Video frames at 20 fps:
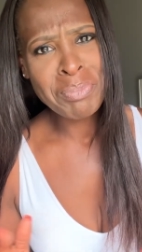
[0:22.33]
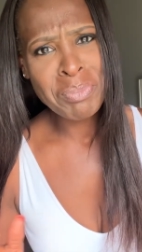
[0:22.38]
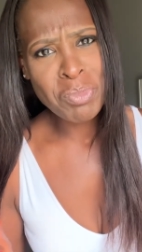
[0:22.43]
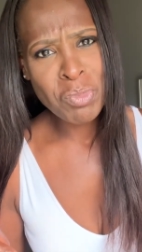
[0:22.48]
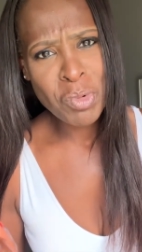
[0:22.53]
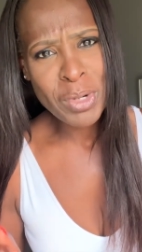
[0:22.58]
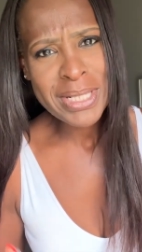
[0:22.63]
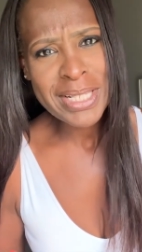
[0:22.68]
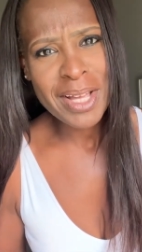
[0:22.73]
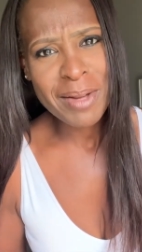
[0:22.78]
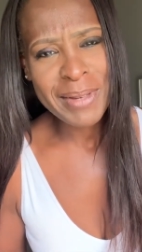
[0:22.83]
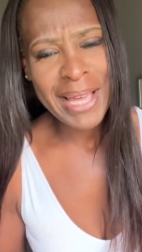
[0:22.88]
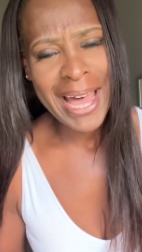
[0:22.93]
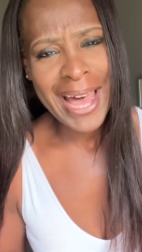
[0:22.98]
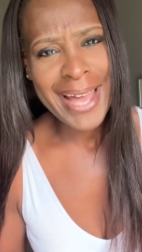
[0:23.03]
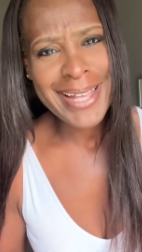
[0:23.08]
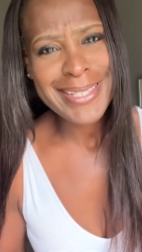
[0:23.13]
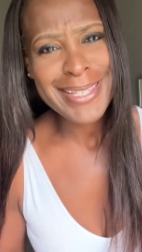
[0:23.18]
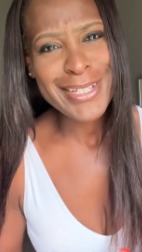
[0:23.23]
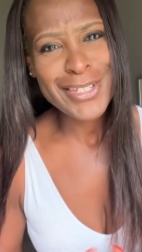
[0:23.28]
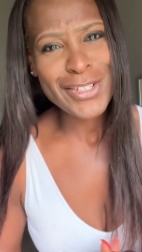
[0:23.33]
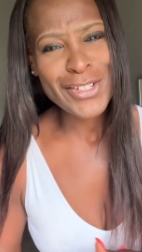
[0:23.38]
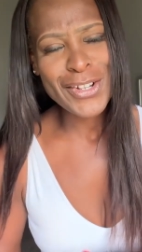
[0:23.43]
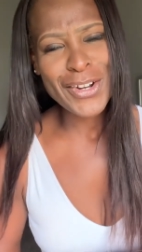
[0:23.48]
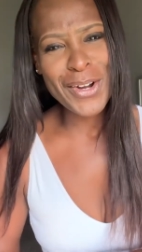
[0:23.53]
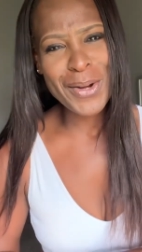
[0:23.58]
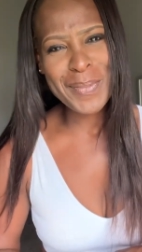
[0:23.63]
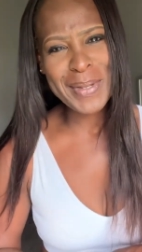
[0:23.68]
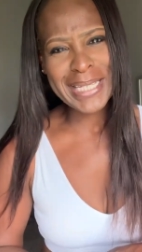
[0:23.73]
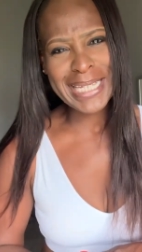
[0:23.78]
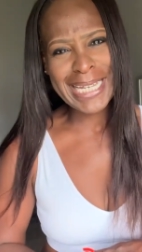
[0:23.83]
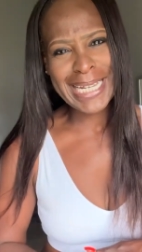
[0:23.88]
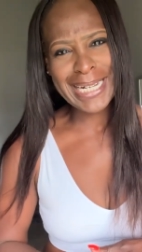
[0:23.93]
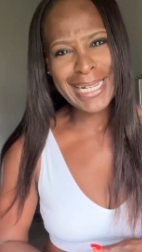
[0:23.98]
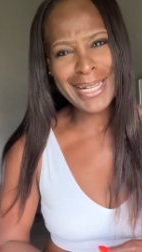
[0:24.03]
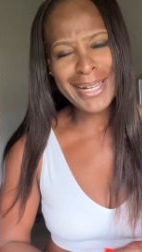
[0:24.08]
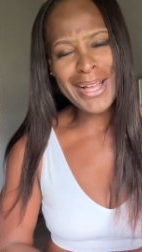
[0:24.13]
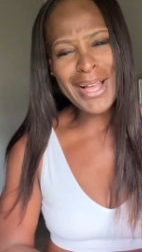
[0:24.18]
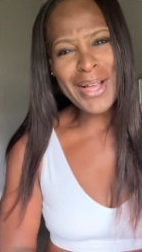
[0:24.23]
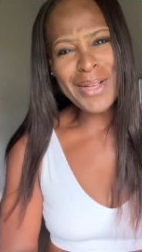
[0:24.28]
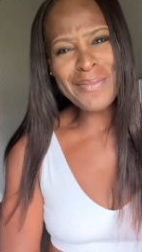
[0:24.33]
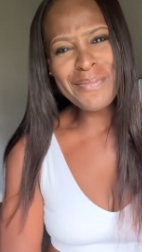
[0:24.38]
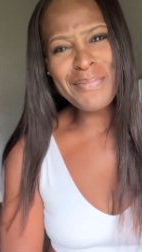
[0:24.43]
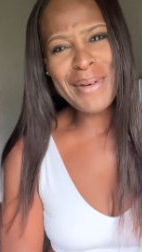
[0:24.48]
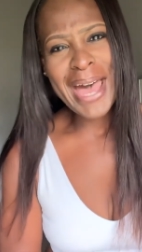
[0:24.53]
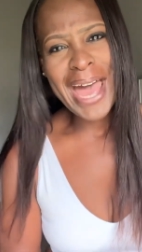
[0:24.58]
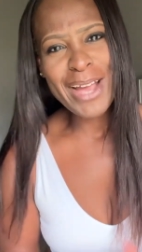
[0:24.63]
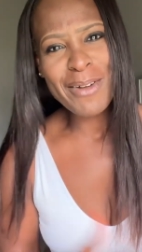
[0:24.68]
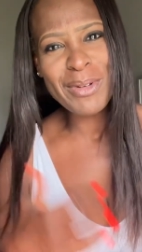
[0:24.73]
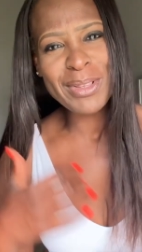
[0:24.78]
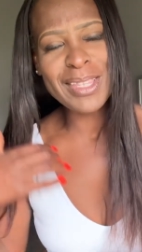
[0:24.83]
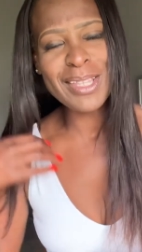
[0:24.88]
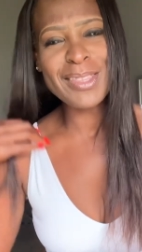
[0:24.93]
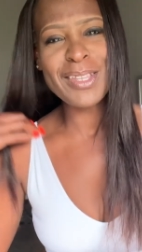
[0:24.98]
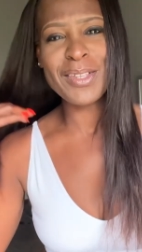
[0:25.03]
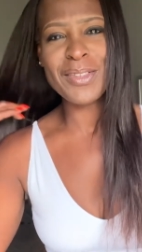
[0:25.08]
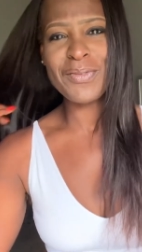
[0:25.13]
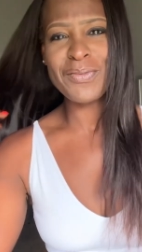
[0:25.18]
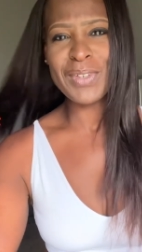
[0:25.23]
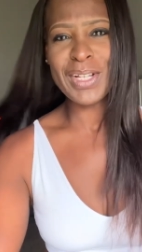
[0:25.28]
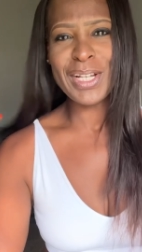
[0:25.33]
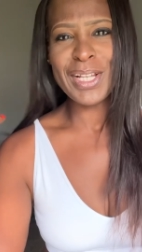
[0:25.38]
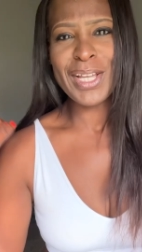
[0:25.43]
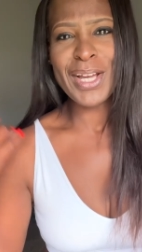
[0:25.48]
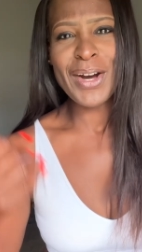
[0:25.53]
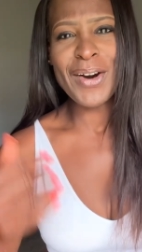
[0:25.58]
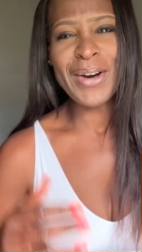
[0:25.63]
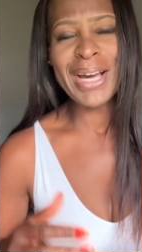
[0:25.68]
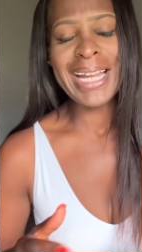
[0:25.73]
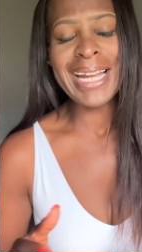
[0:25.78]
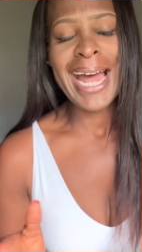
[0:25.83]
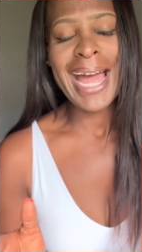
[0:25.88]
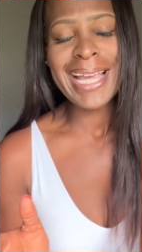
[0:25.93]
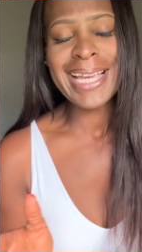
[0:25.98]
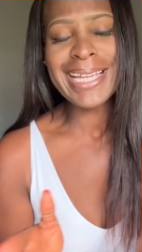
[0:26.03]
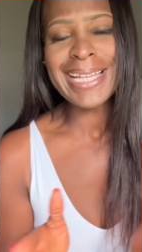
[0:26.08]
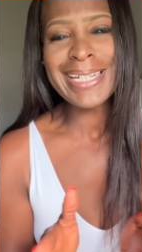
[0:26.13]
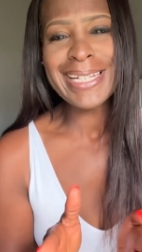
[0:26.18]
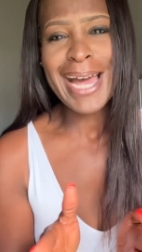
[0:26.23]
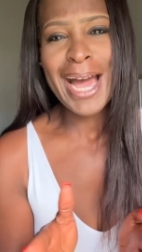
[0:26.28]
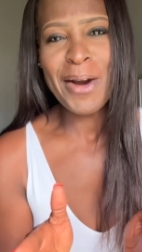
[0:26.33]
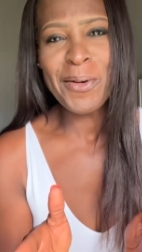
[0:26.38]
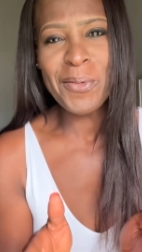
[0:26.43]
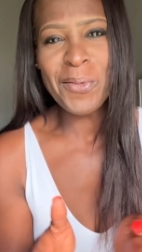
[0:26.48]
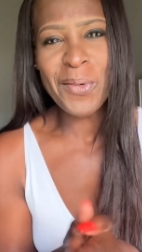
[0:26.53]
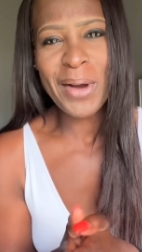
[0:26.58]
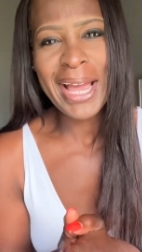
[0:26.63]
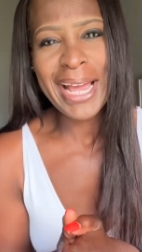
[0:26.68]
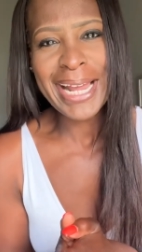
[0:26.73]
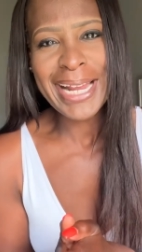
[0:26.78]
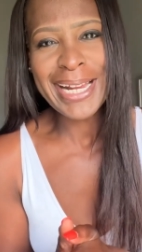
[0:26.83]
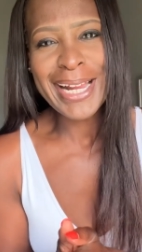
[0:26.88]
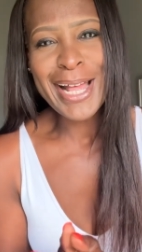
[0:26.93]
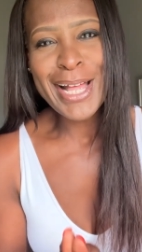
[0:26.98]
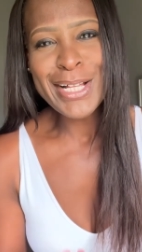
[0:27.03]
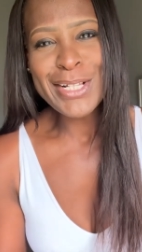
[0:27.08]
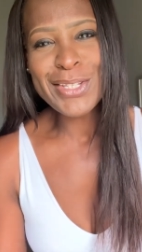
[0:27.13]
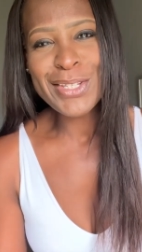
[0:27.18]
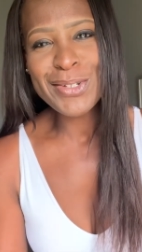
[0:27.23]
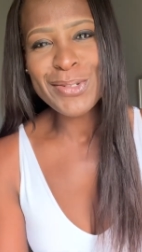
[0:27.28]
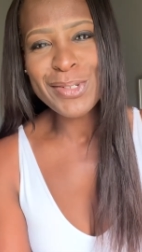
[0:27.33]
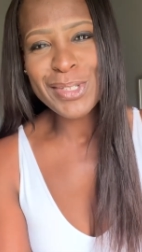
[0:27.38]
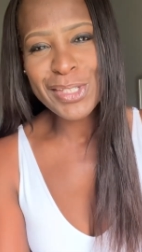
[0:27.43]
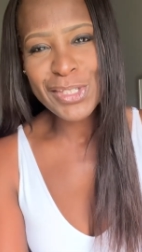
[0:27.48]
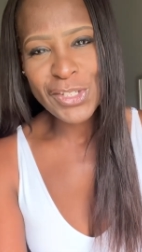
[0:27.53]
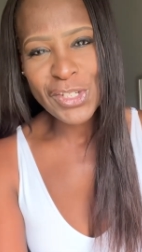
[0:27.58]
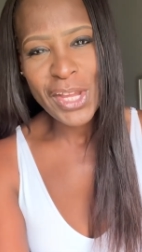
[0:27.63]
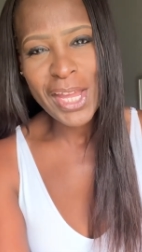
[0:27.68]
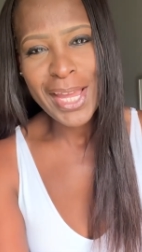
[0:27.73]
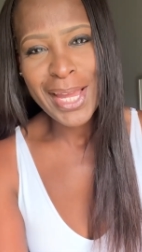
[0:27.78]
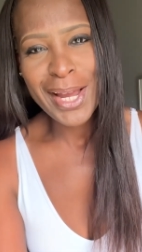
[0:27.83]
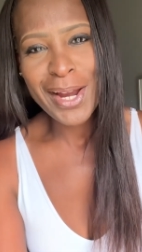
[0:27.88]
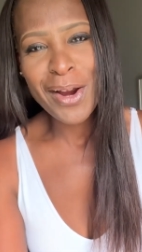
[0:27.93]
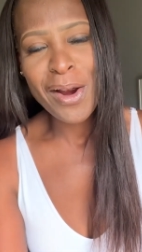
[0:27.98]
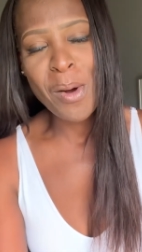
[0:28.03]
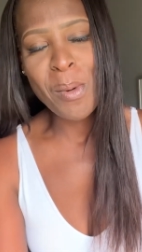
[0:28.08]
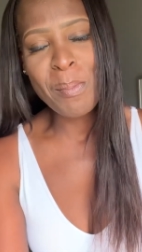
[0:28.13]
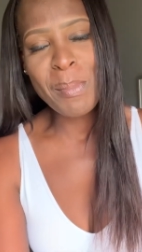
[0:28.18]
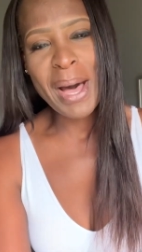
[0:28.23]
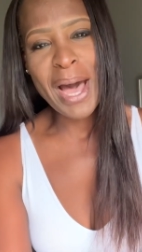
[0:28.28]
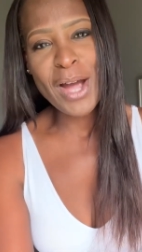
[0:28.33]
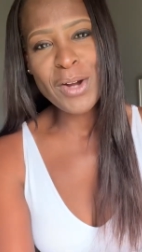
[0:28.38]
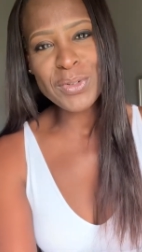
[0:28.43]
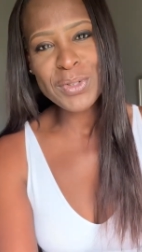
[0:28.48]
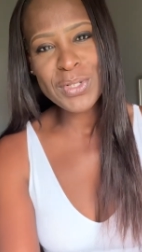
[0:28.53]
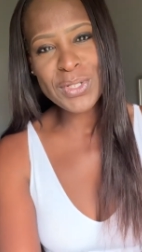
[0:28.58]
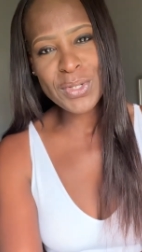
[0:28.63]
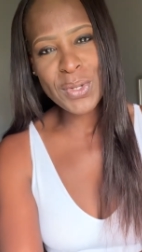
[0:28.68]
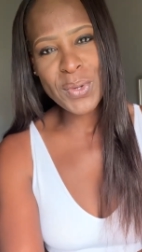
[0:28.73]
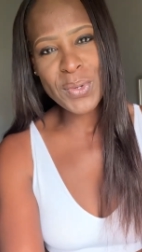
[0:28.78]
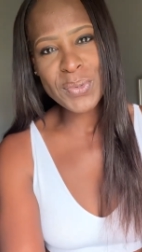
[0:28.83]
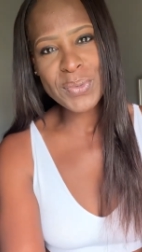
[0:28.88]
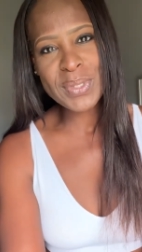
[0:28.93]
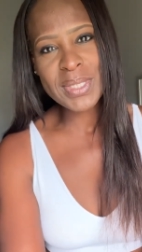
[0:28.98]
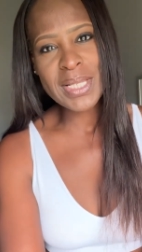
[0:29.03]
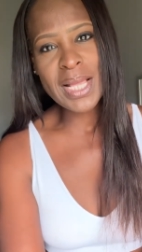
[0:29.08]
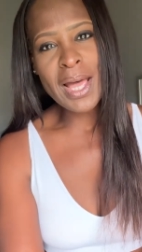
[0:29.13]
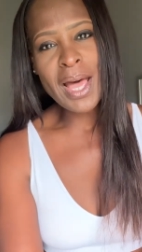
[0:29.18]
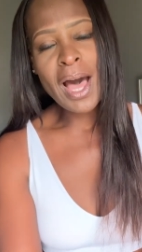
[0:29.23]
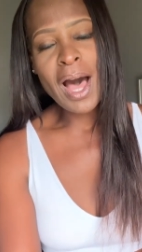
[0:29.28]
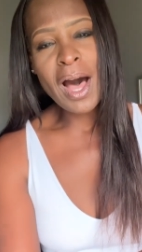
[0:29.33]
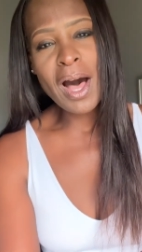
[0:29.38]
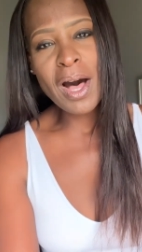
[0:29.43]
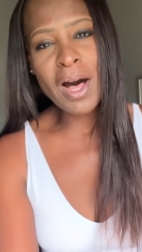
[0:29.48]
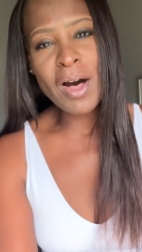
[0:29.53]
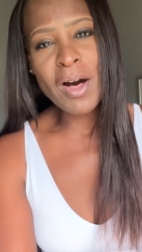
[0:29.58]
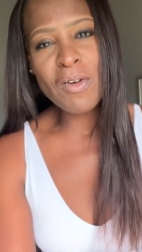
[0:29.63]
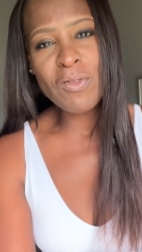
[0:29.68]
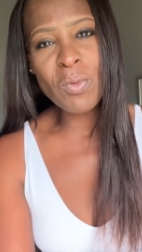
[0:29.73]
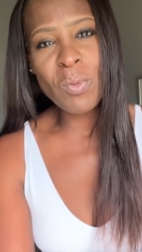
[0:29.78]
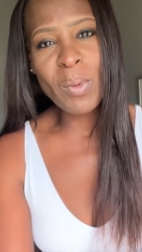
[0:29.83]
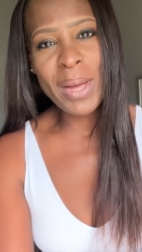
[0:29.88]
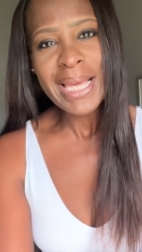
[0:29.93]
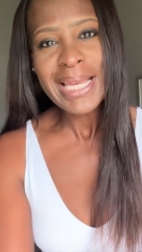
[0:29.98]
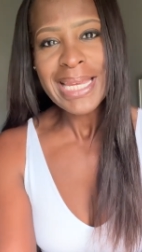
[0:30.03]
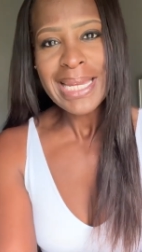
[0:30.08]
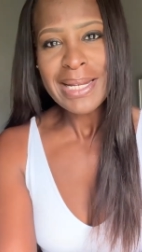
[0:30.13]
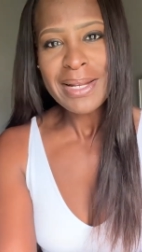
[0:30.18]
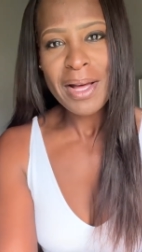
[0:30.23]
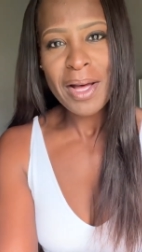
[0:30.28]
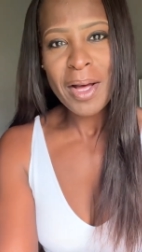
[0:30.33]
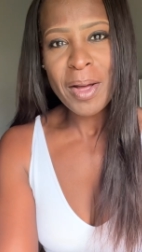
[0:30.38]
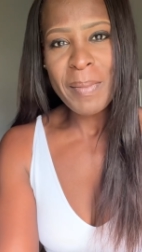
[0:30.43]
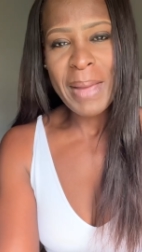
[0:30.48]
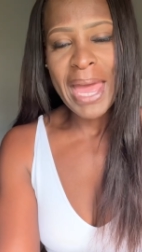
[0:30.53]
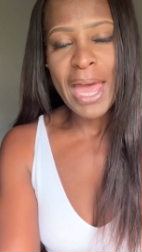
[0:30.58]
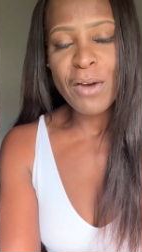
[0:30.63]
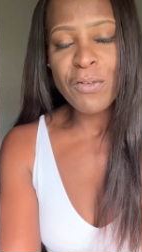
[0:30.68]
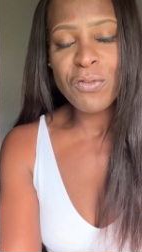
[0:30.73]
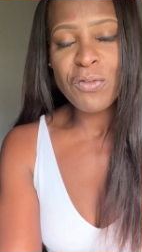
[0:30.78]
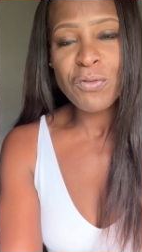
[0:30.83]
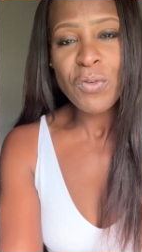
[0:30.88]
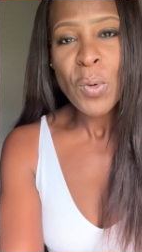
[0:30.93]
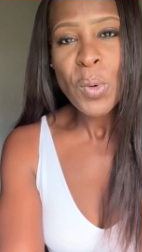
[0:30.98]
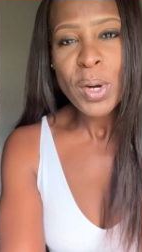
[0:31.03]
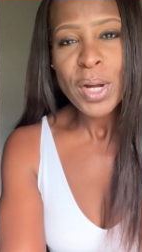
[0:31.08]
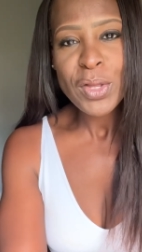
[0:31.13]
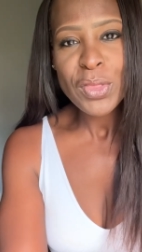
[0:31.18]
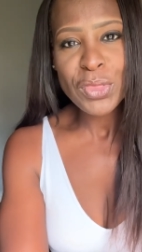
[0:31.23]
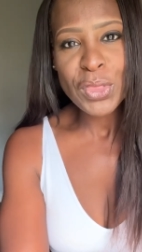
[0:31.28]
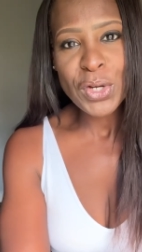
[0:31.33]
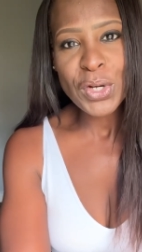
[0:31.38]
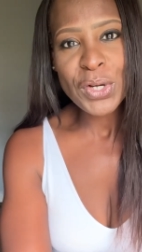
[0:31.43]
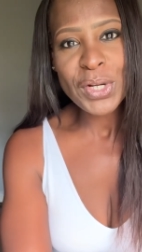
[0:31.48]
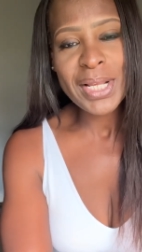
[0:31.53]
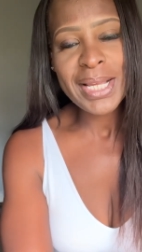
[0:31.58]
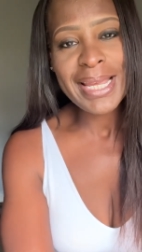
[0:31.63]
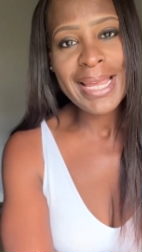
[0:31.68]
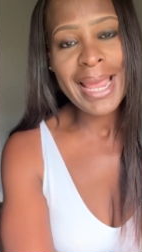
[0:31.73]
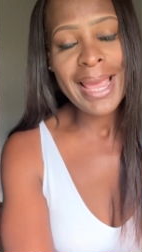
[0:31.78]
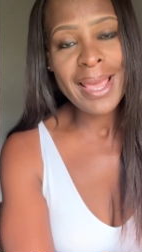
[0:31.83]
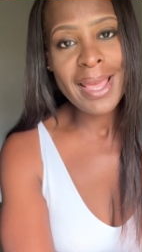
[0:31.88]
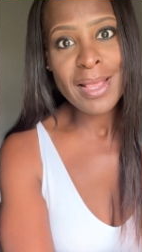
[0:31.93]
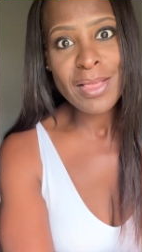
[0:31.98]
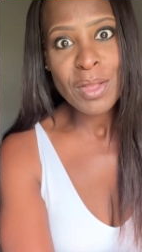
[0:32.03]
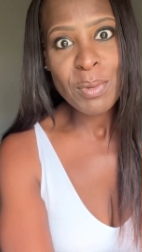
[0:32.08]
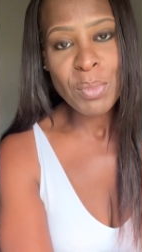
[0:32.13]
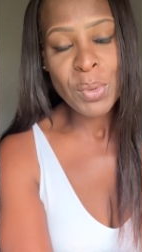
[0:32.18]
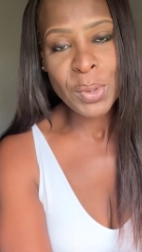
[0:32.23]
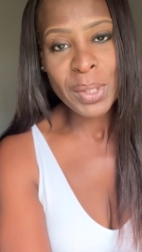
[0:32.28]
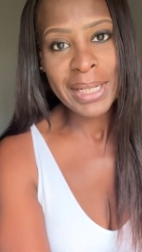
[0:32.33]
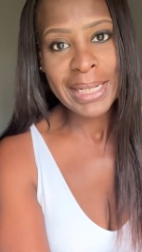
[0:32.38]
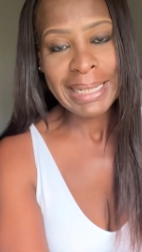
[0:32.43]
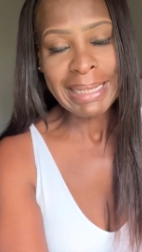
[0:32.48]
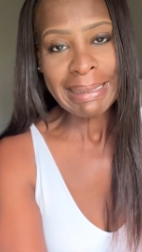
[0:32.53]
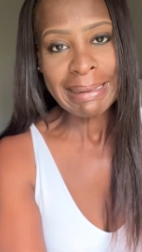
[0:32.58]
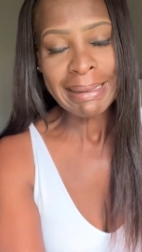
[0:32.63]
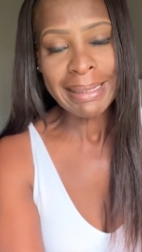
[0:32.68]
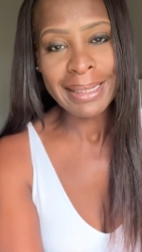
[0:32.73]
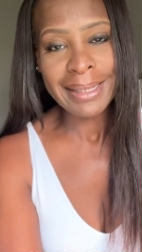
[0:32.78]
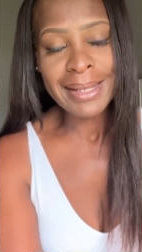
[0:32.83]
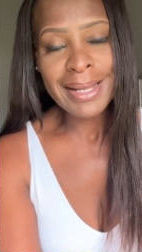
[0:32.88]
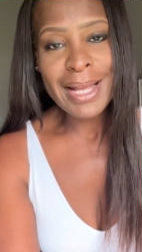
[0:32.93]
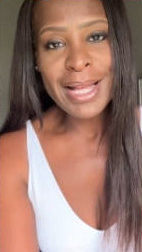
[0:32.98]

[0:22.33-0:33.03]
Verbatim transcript: What's up guys? It's your girl Makita back with another video and I cannot wait to share my results of waking up at 4.30 in the morning